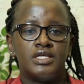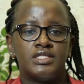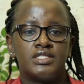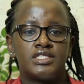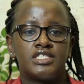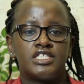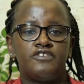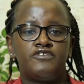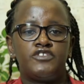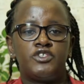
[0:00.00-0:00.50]

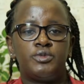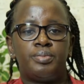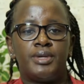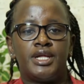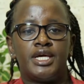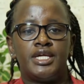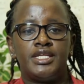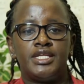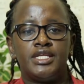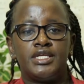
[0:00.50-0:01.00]
Safety
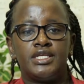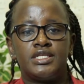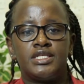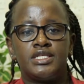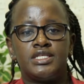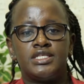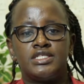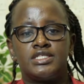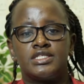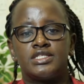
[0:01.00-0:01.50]
planning
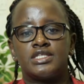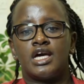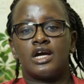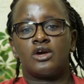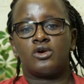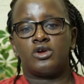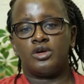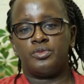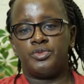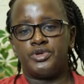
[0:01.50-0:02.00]
is a
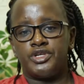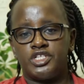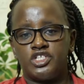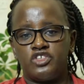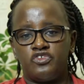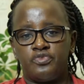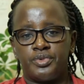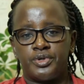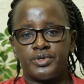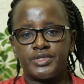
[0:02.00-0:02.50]

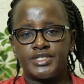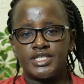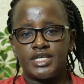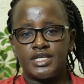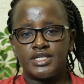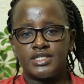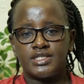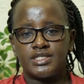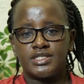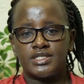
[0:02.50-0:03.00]
collaborative
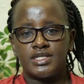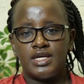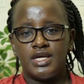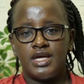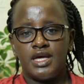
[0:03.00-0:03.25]
process